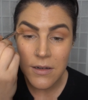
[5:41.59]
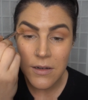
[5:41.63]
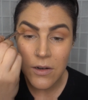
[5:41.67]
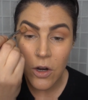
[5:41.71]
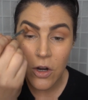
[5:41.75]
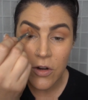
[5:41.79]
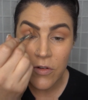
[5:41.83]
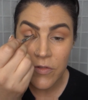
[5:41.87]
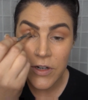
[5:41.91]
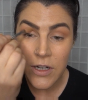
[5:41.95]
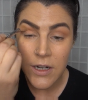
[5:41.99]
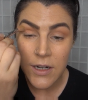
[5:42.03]

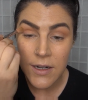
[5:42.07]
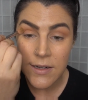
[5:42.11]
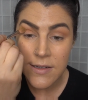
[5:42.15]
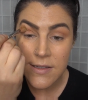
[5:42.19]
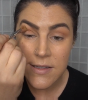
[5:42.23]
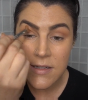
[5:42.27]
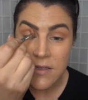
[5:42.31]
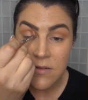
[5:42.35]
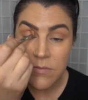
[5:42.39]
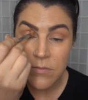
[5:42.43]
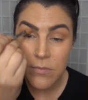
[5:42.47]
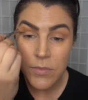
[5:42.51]

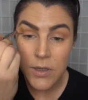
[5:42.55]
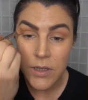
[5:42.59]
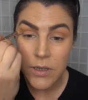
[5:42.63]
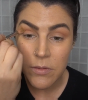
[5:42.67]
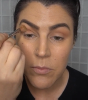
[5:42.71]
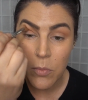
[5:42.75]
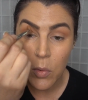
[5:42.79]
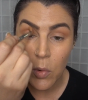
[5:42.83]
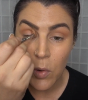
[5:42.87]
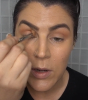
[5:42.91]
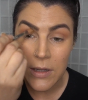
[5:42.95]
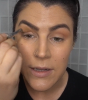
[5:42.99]
overcast,
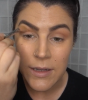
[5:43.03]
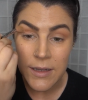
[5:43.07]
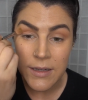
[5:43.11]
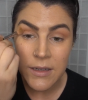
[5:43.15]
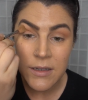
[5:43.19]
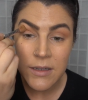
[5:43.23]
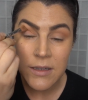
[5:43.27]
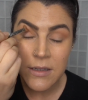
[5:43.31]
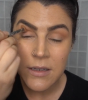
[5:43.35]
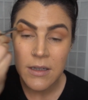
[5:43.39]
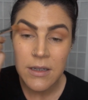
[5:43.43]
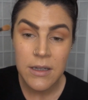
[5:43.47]
but
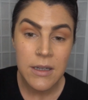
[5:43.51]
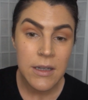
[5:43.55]
boiling.